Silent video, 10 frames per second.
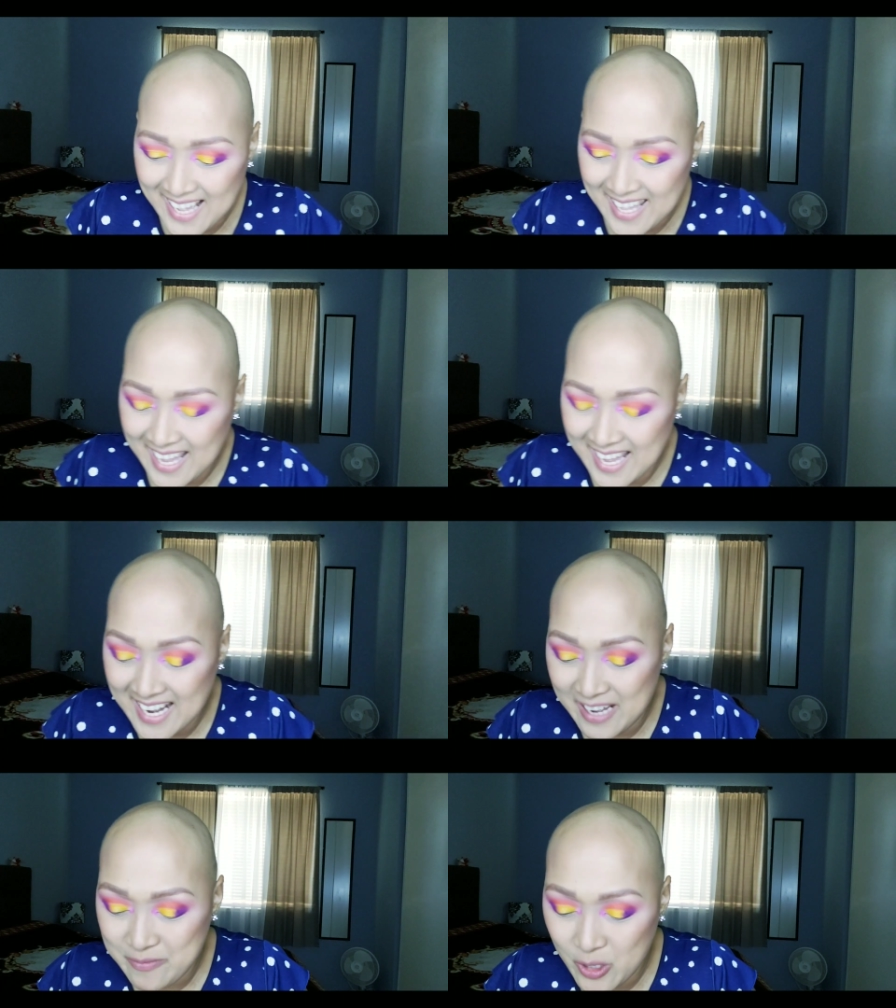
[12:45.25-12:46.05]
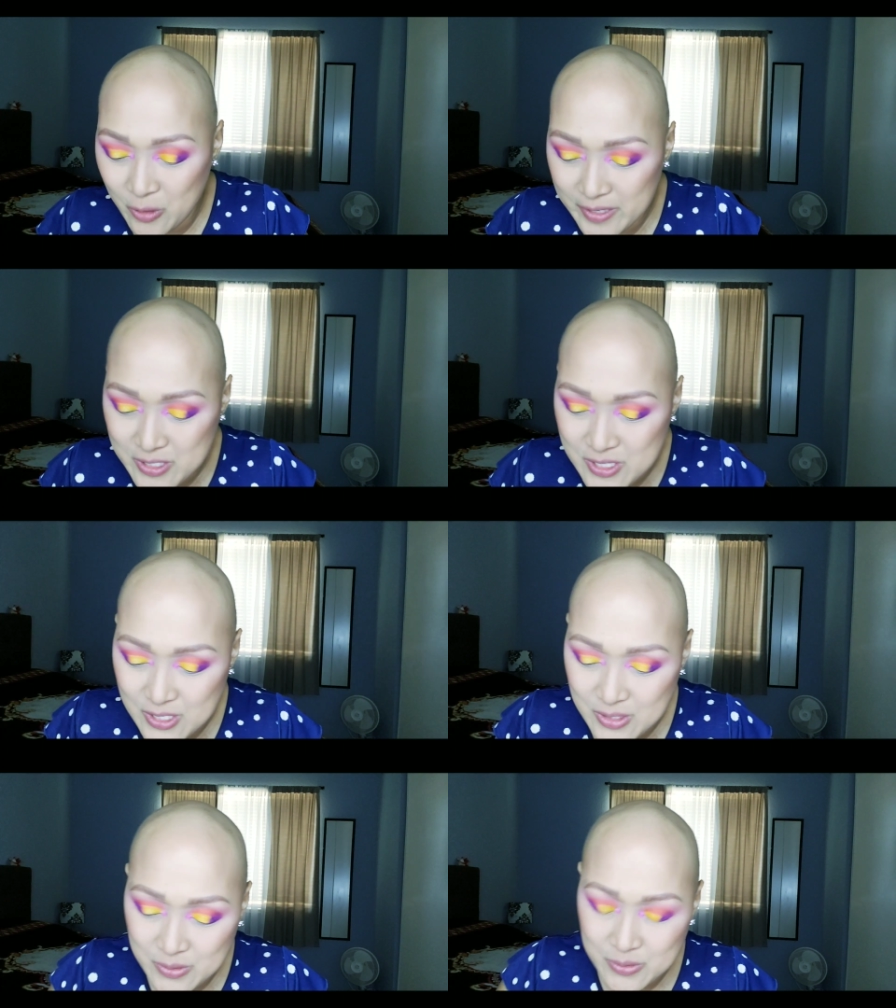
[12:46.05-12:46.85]
and I'm going
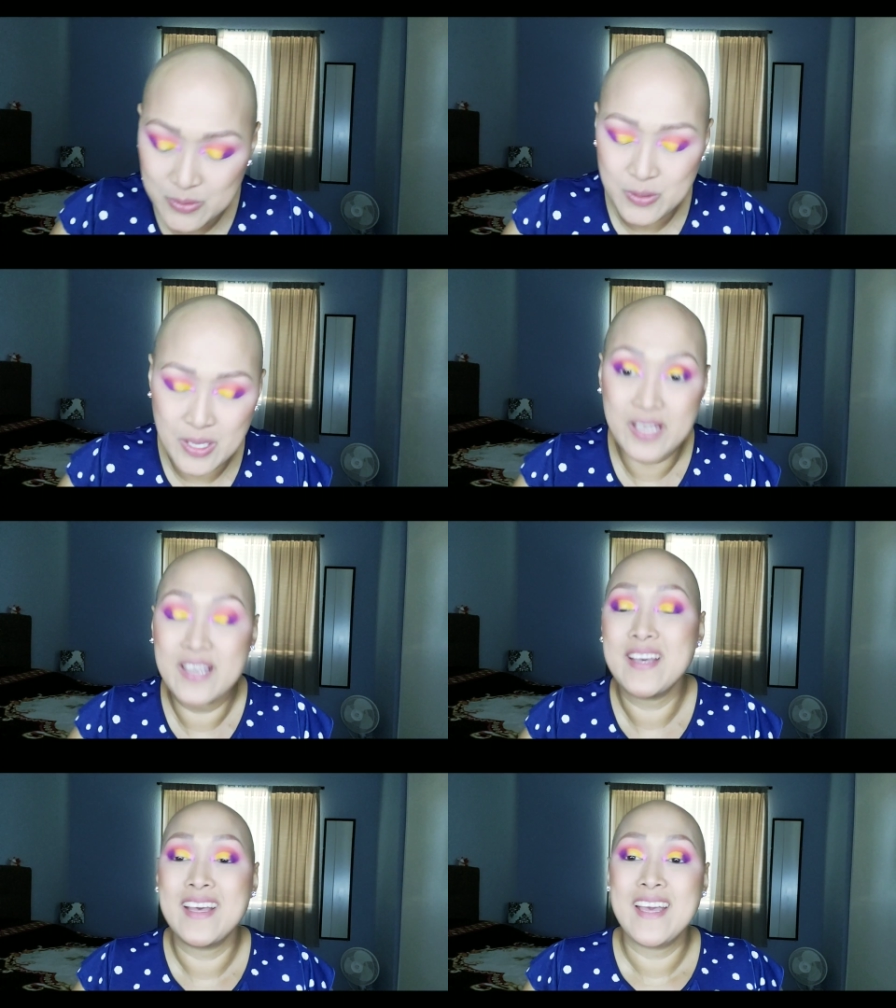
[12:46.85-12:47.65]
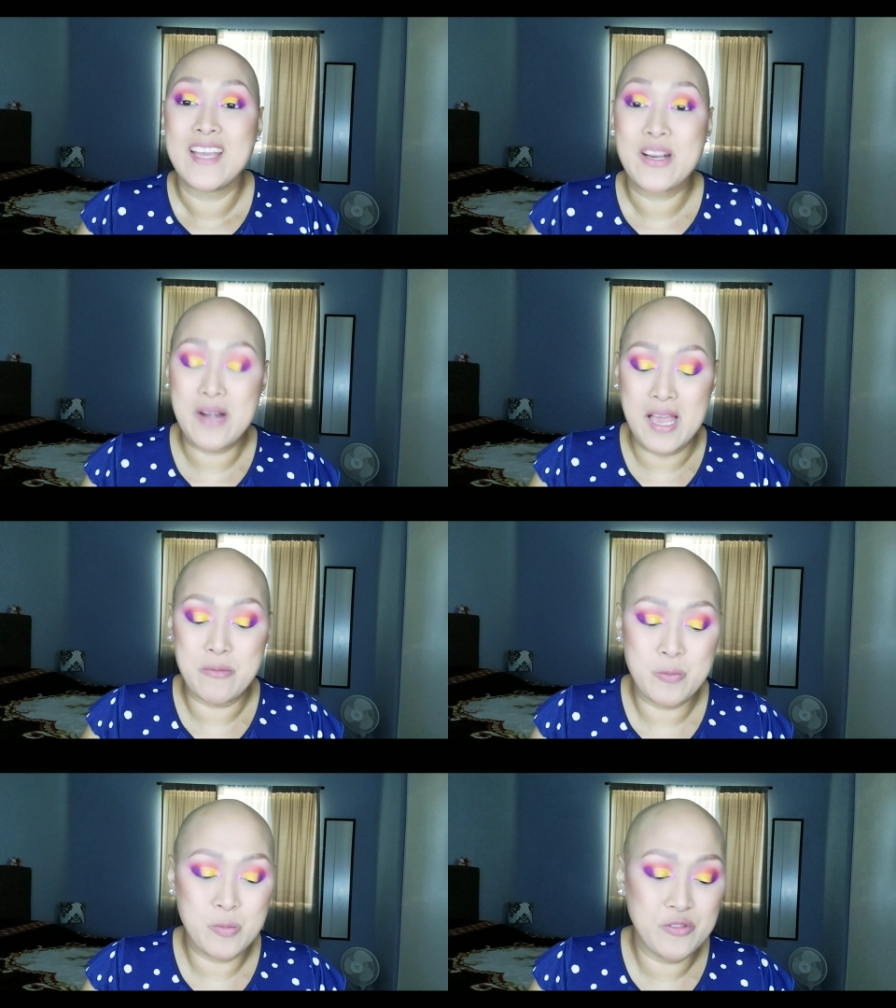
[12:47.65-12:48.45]
to grab,
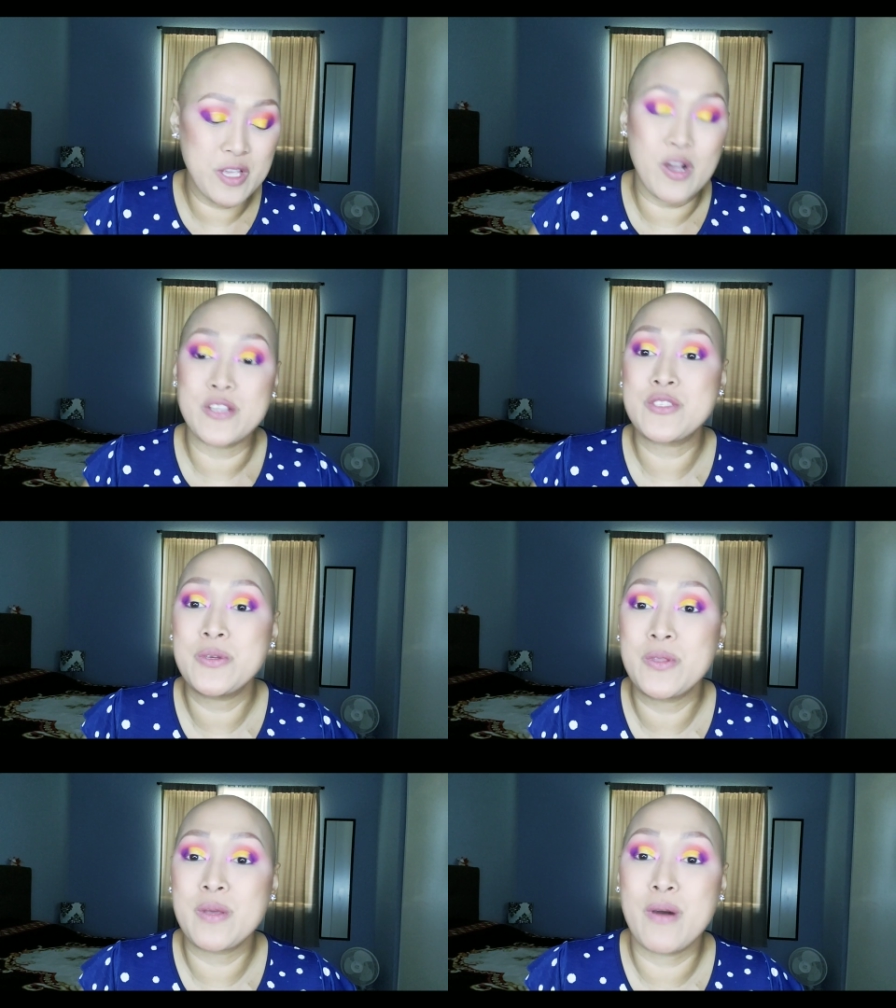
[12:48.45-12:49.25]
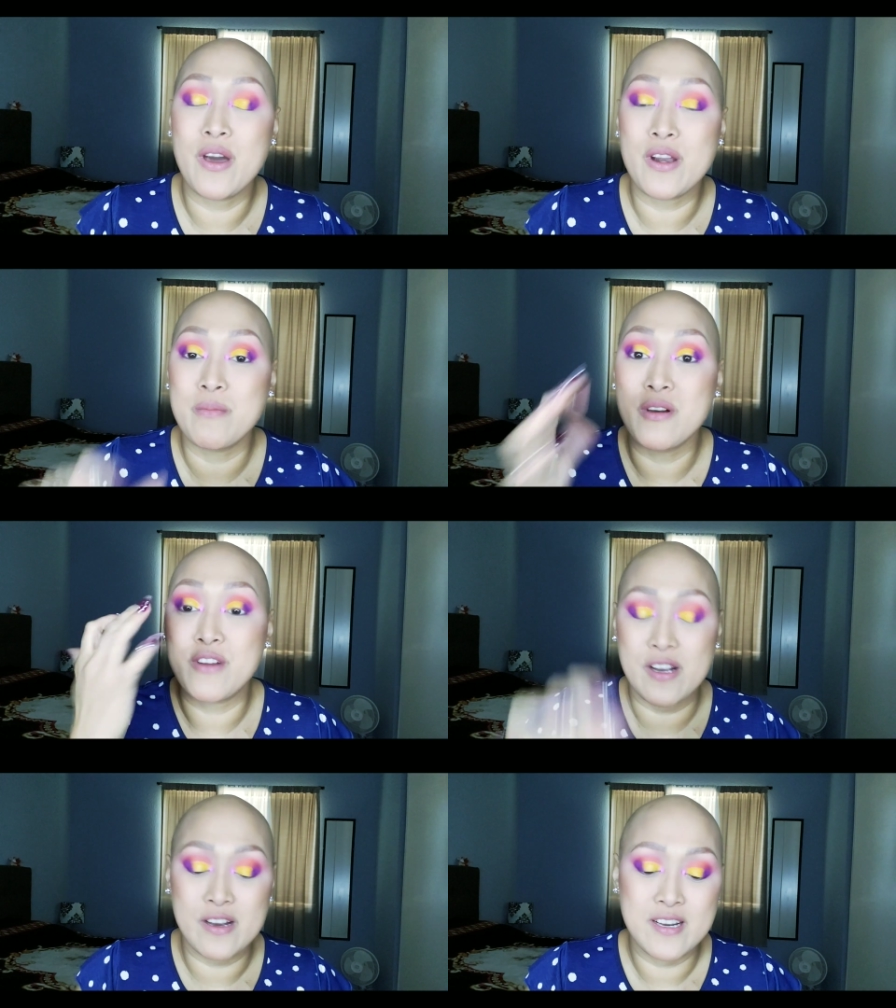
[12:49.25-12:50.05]
we're moving on to the bottom of
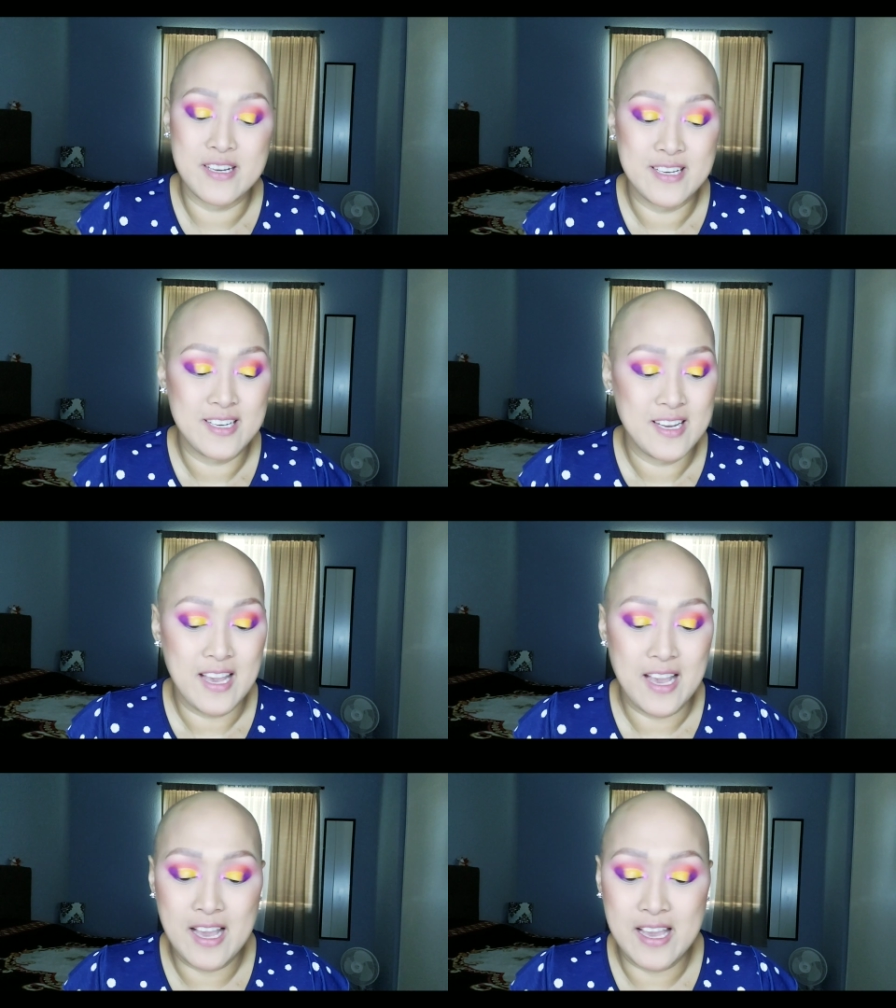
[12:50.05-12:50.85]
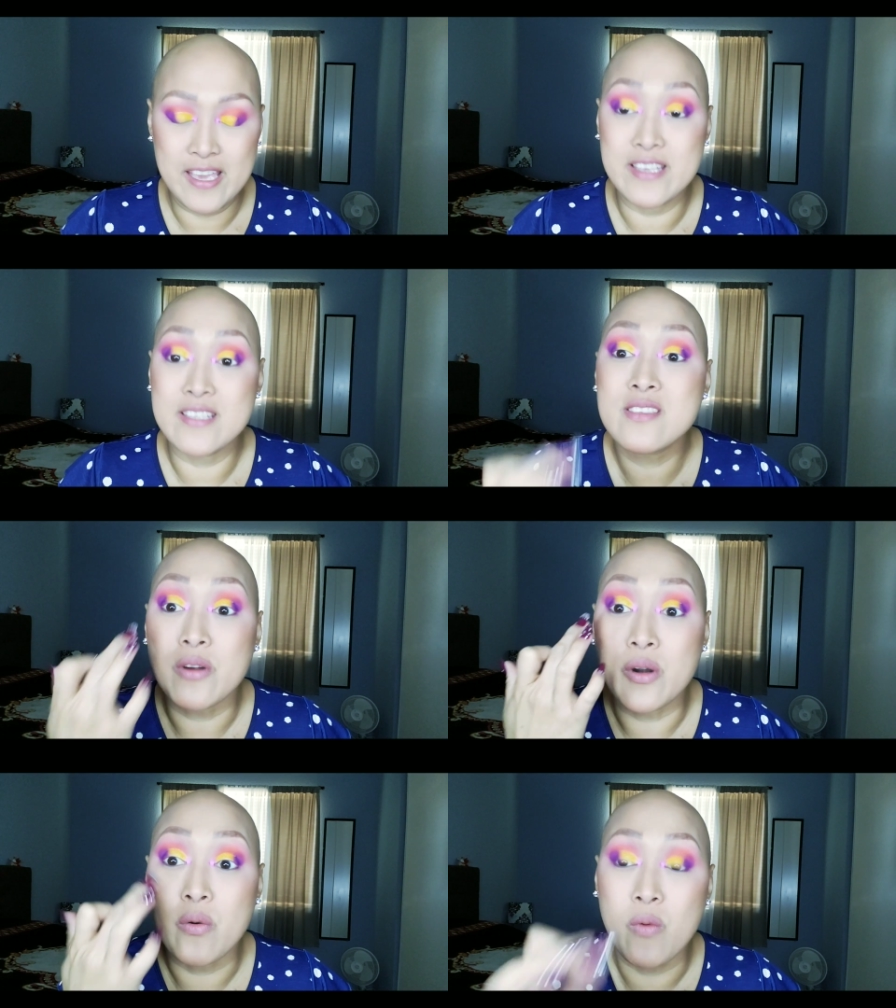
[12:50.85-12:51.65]
our eyes
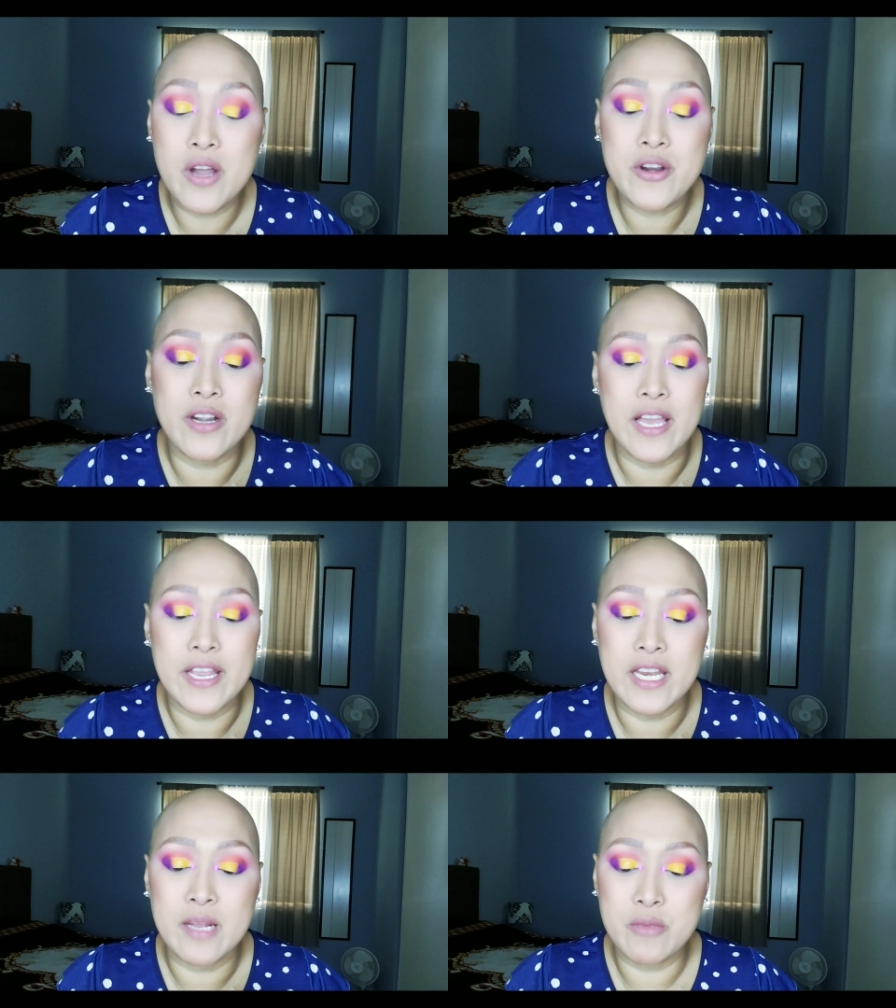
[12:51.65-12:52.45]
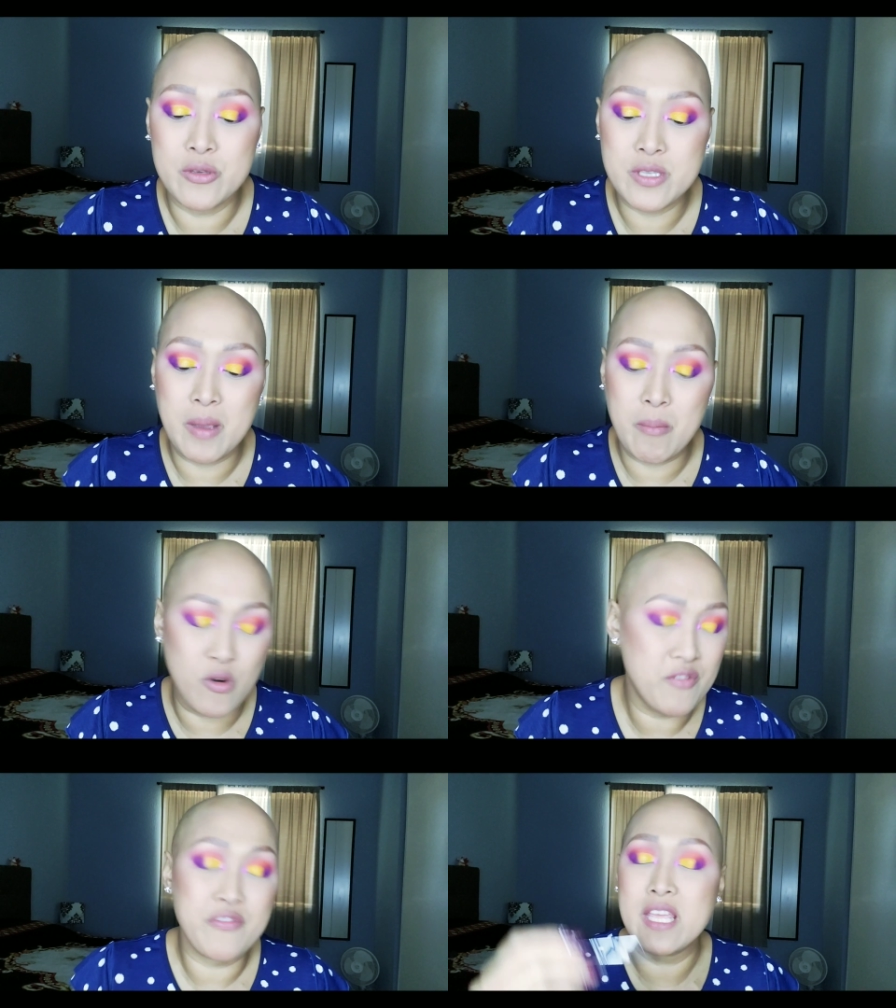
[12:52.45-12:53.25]
or waterline and I'm using my
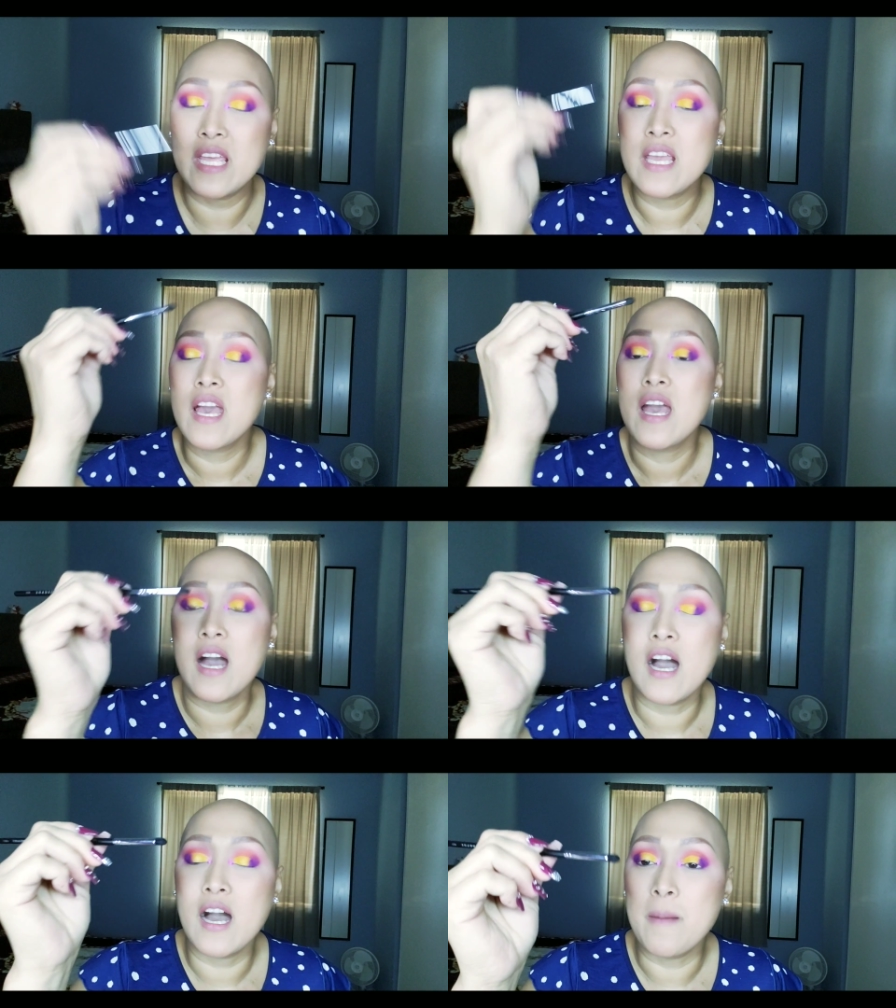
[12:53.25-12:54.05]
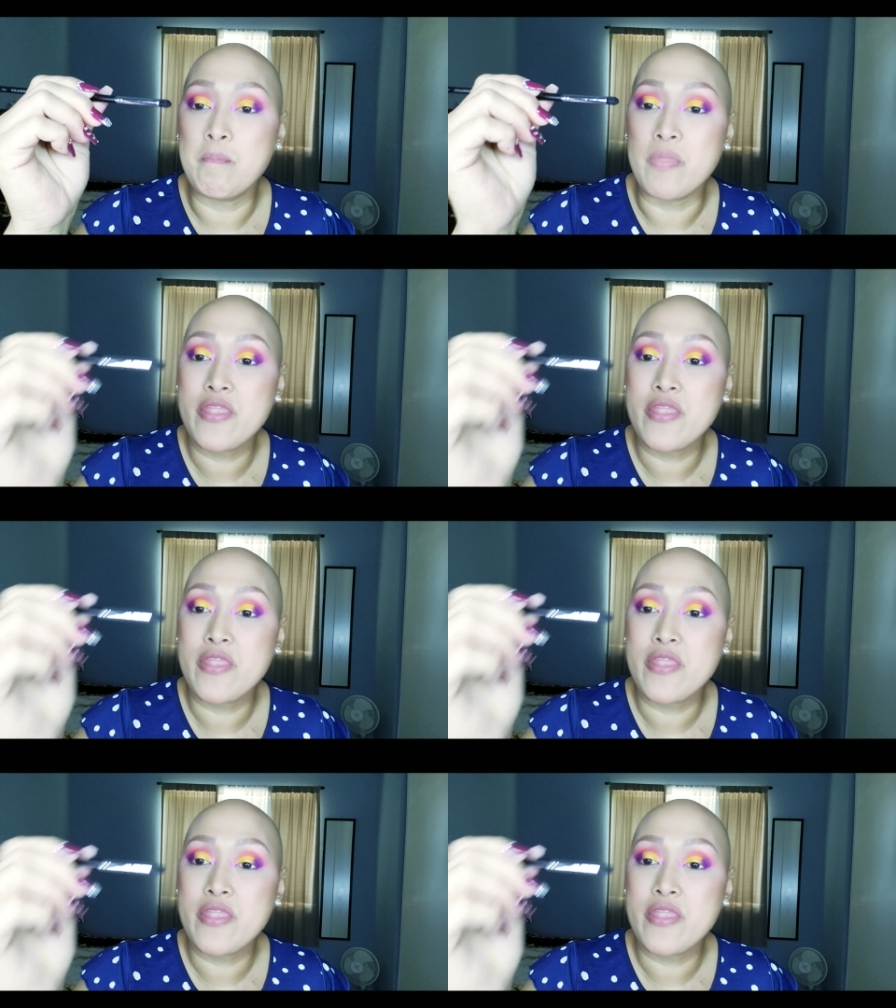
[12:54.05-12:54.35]
Morphe um,